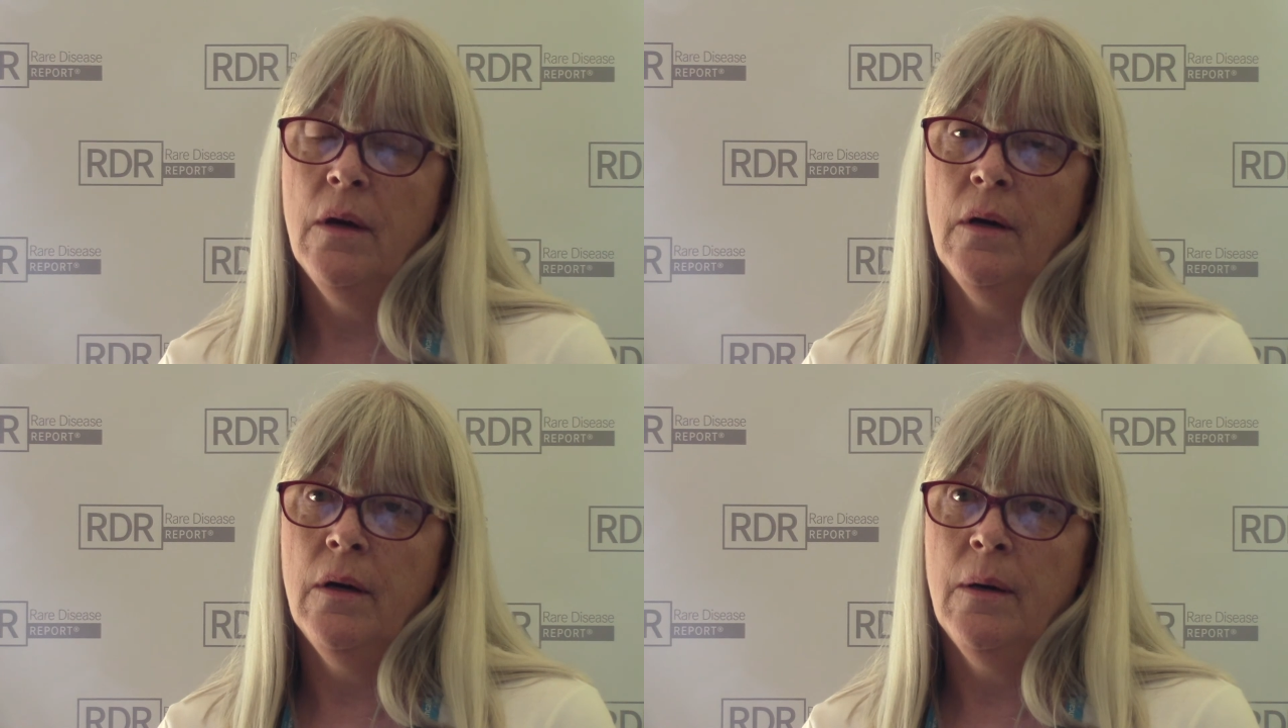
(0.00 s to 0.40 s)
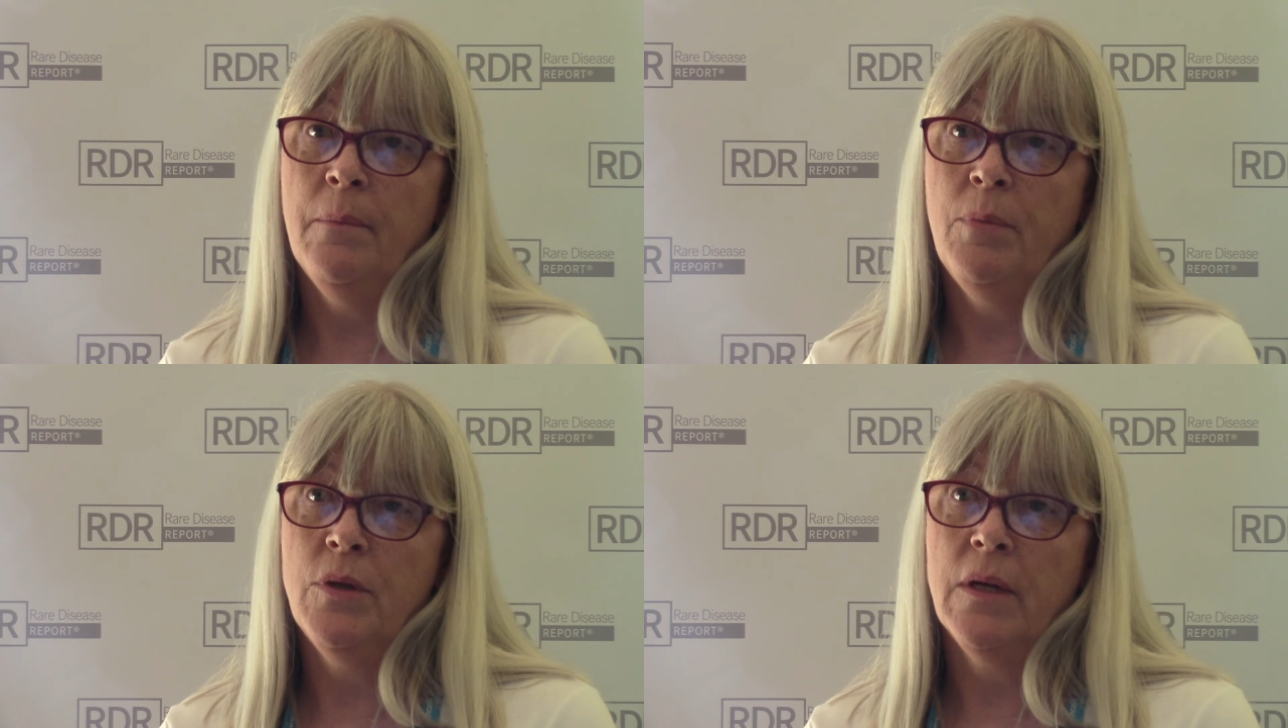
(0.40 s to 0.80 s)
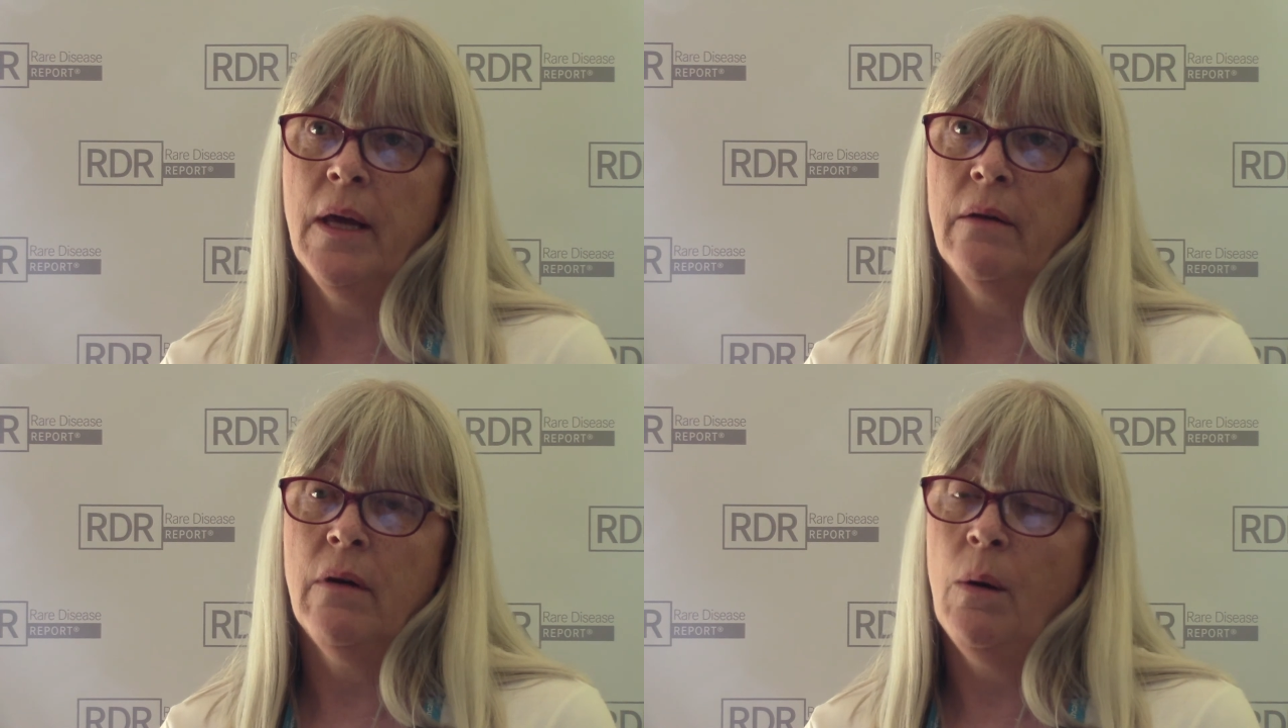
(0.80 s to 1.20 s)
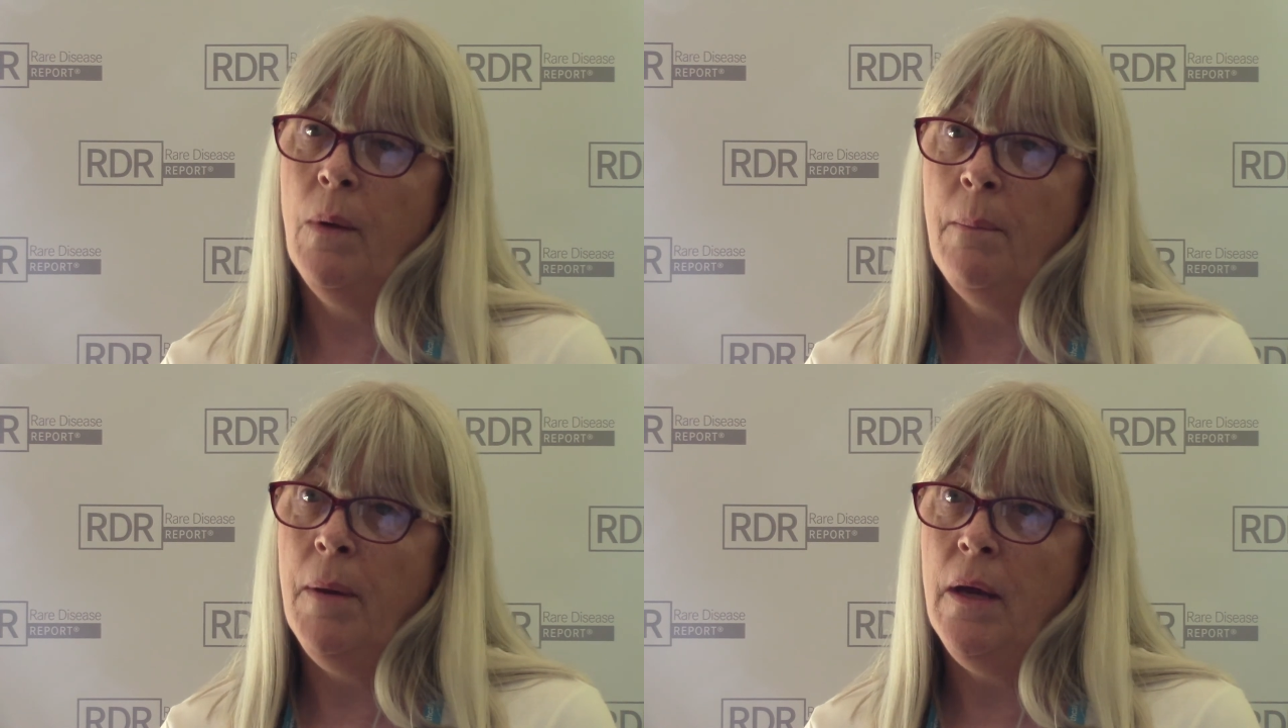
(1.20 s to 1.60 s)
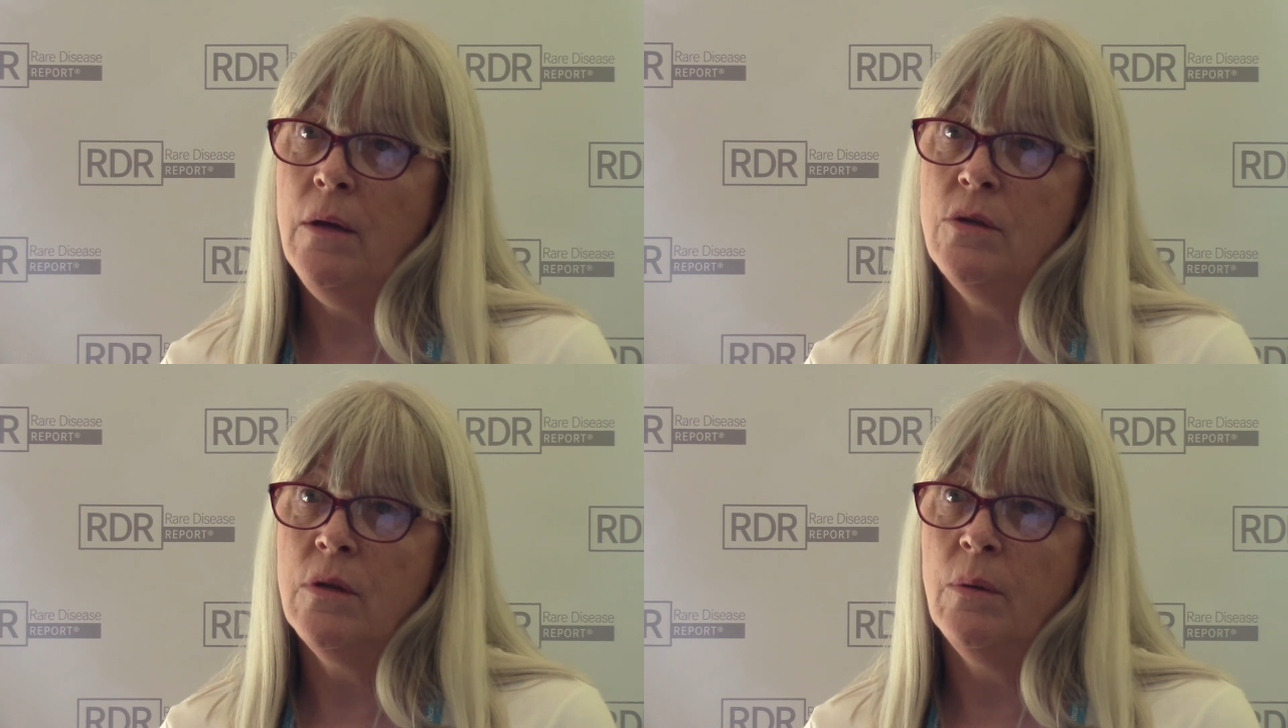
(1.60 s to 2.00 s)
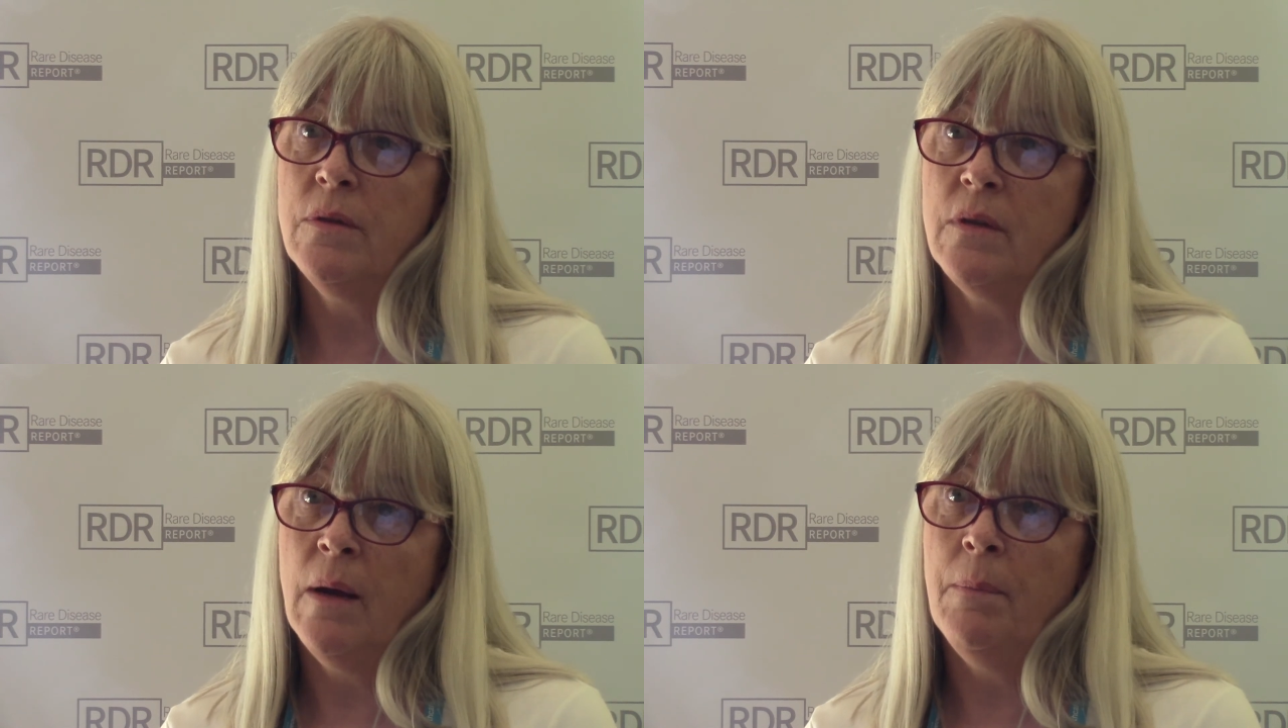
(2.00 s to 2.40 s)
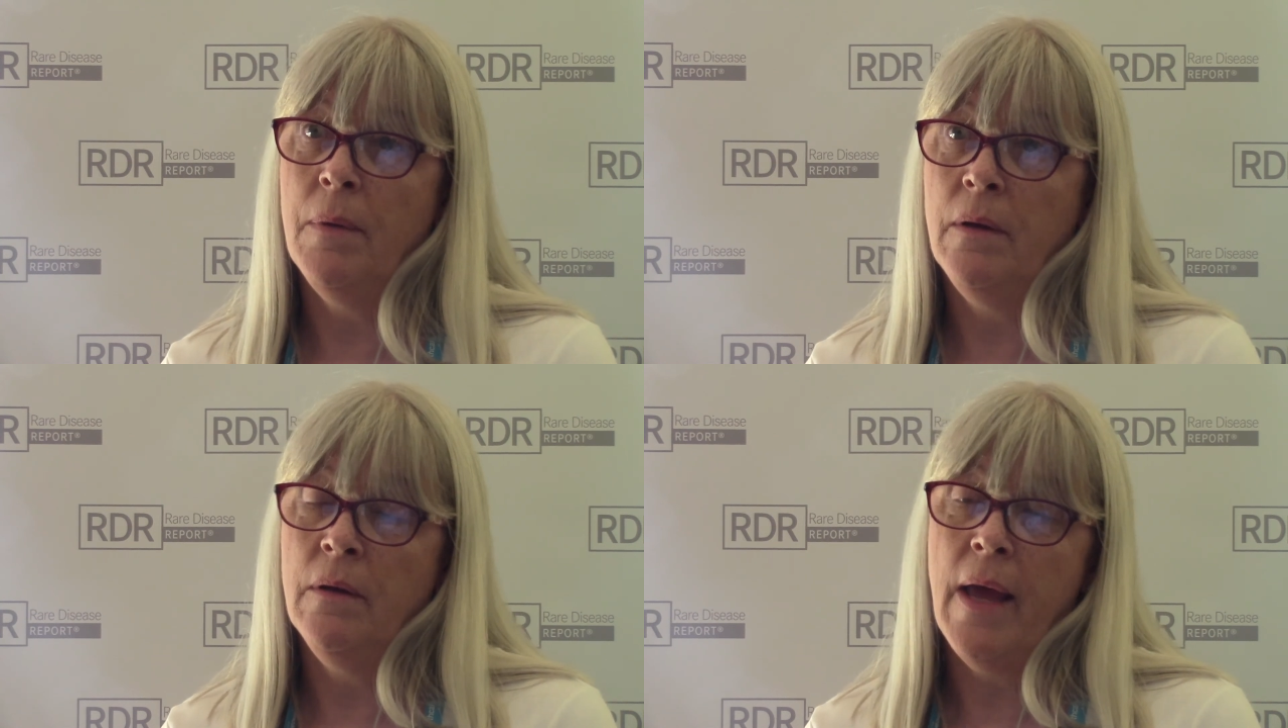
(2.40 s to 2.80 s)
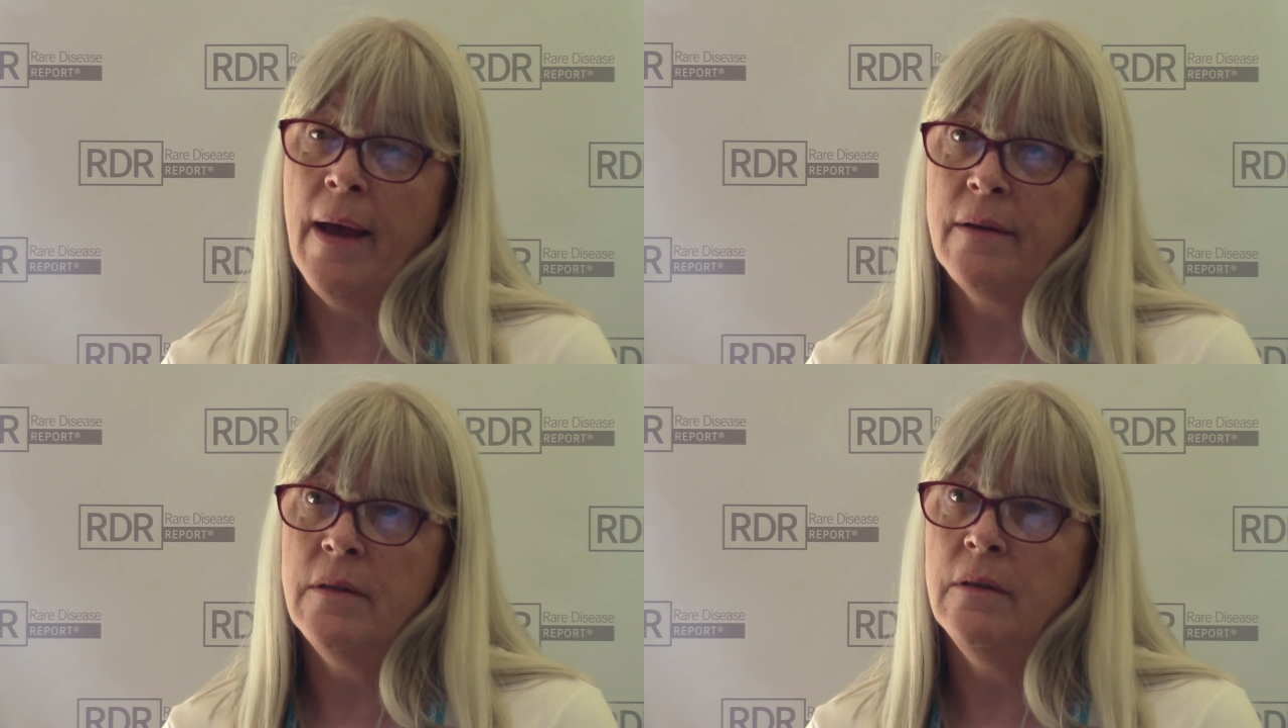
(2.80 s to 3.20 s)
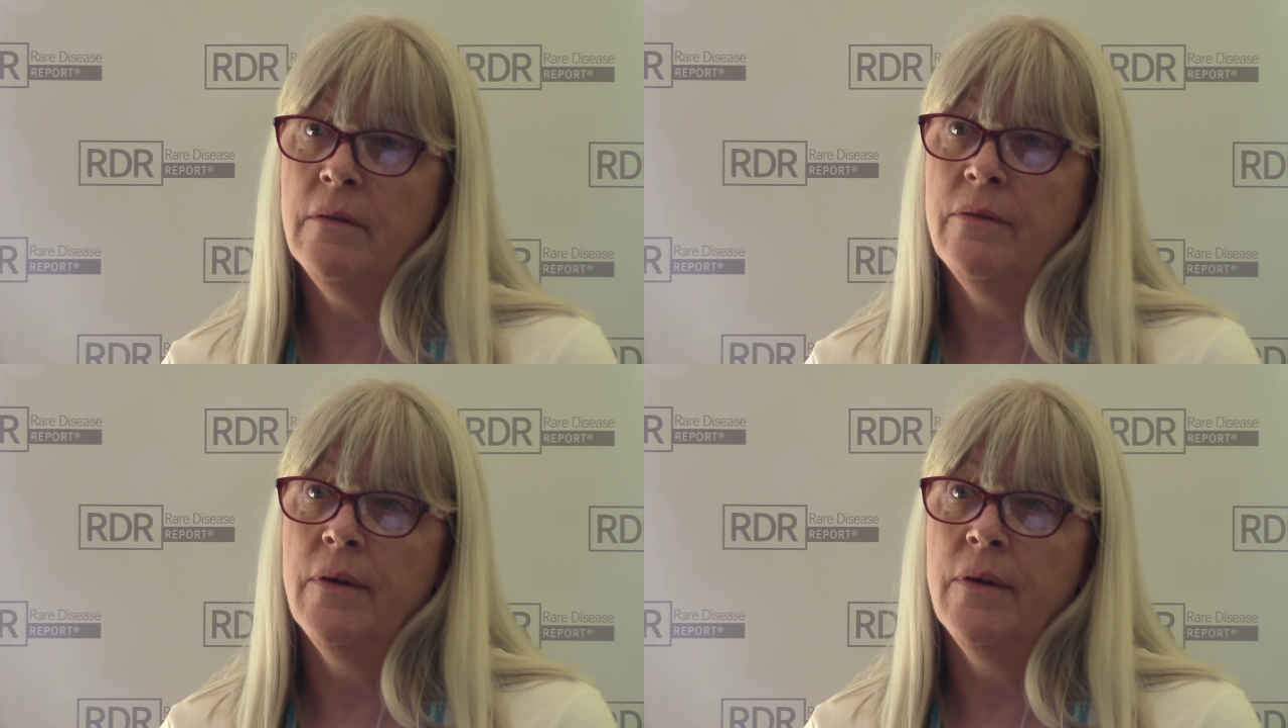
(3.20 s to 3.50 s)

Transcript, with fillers: um, put together our web page so it's up and active.